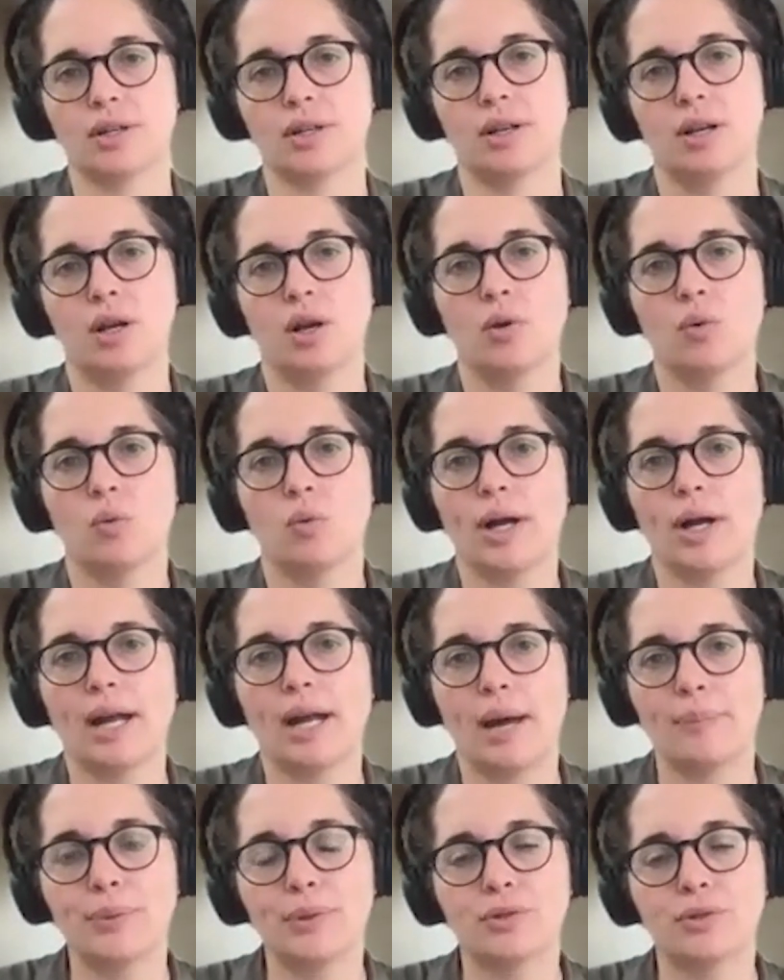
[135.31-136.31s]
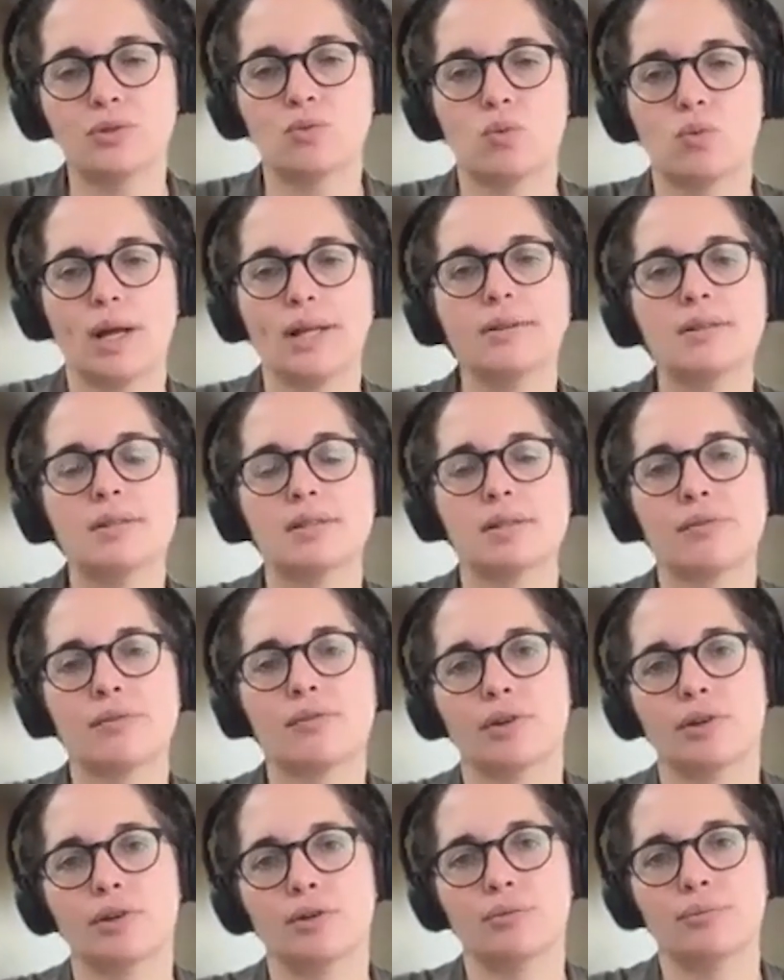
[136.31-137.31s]
What happens once a film
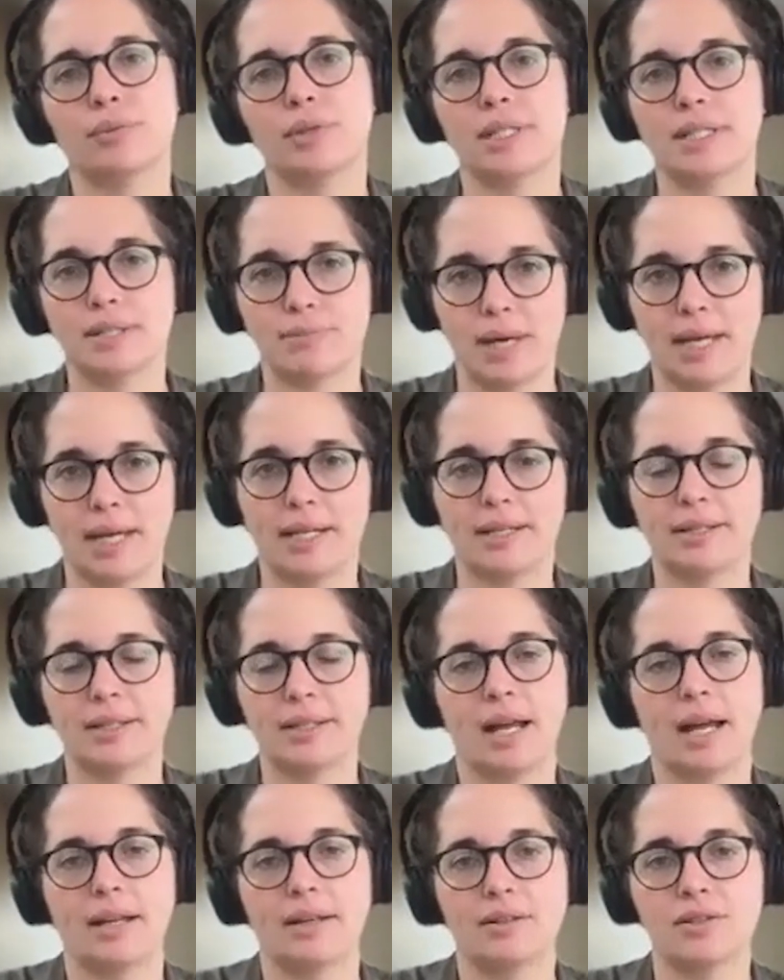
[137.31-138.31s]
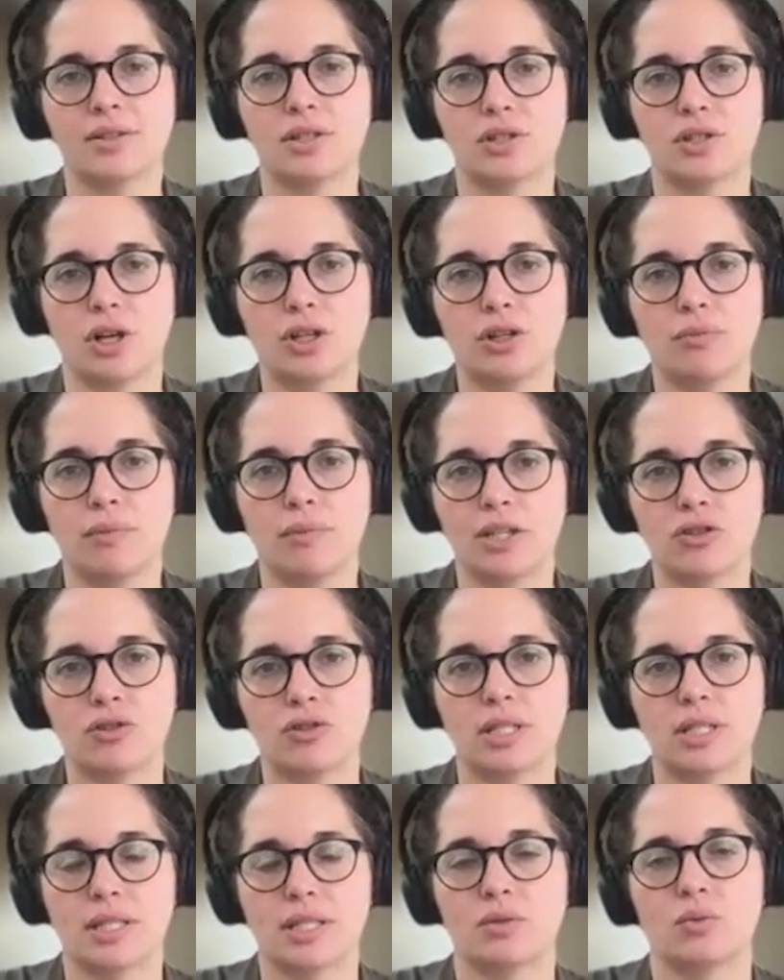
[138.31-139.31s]
is made, and the documentaries that
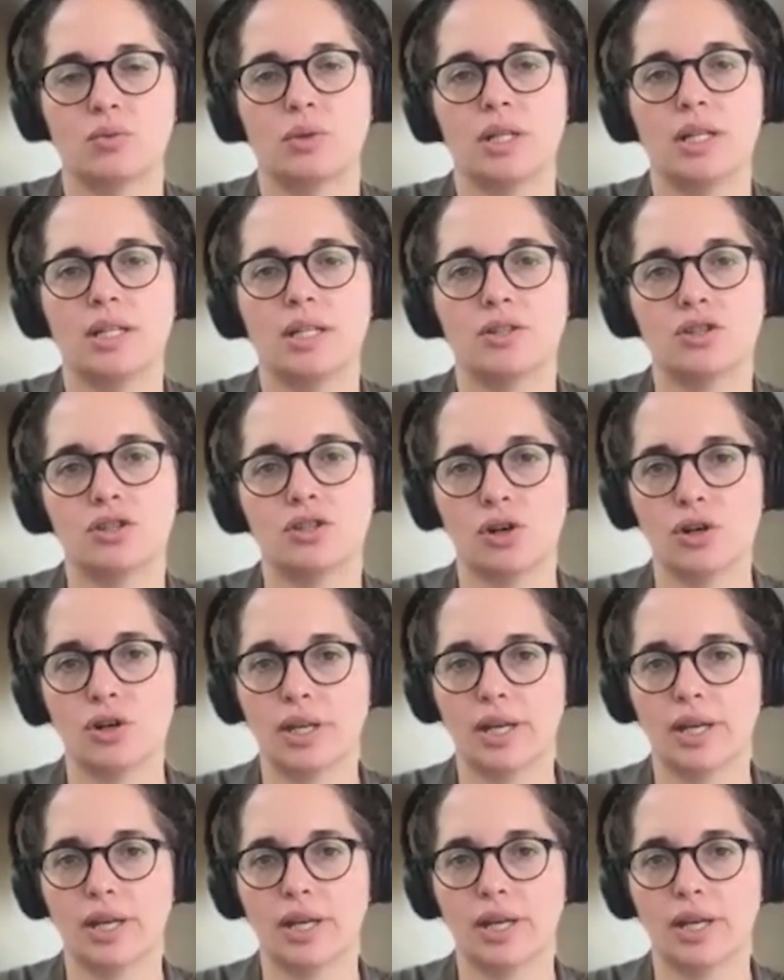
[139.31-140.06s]
we showcase